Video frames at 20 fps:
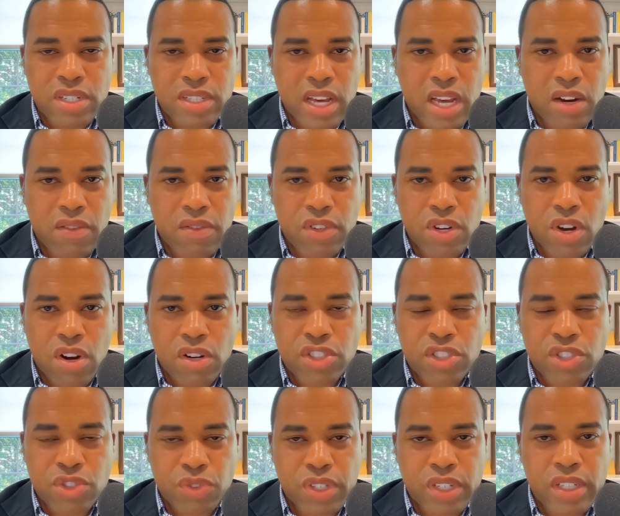on the side of a dark
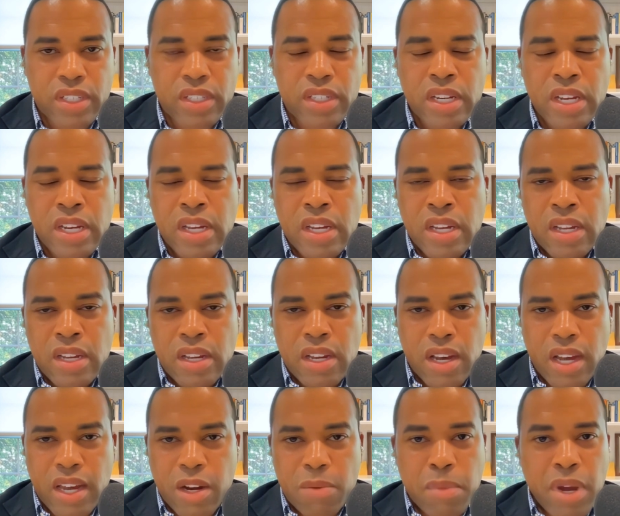street,
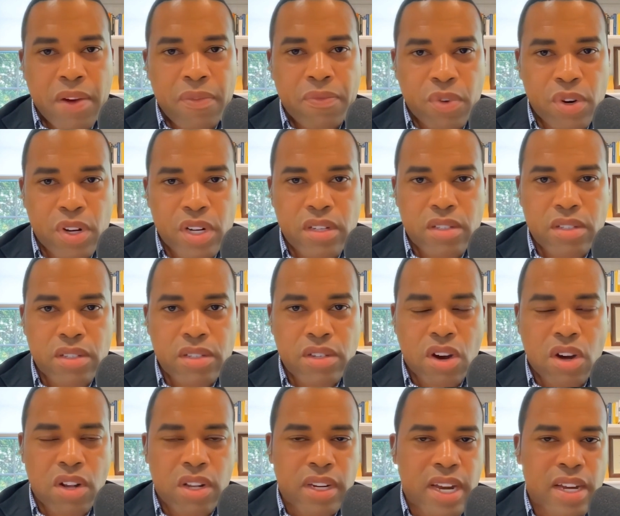I hear my friends
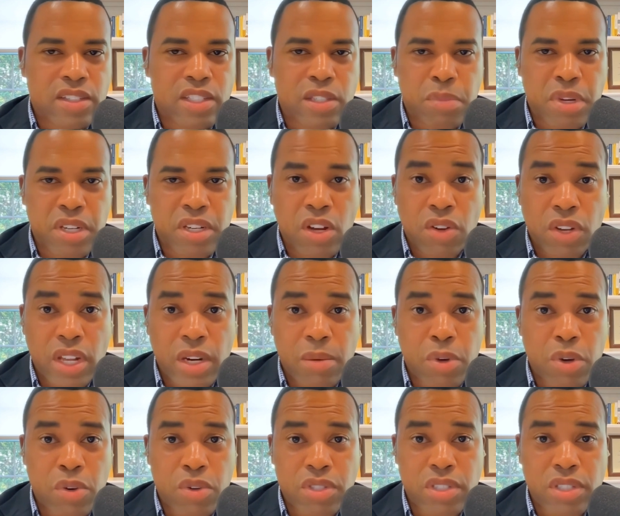calling out to me, don't let him
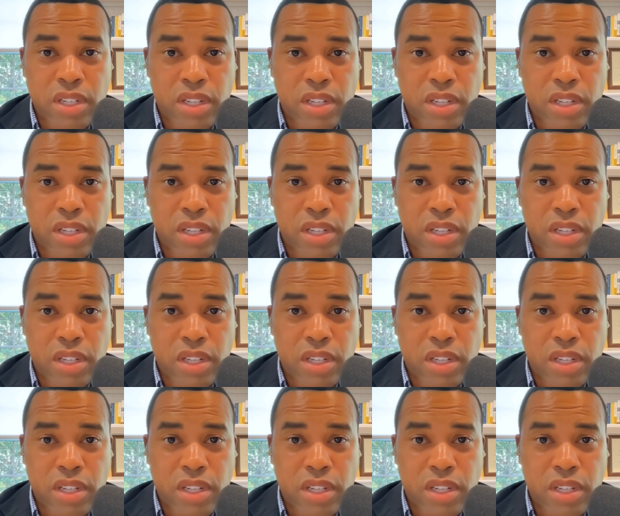go to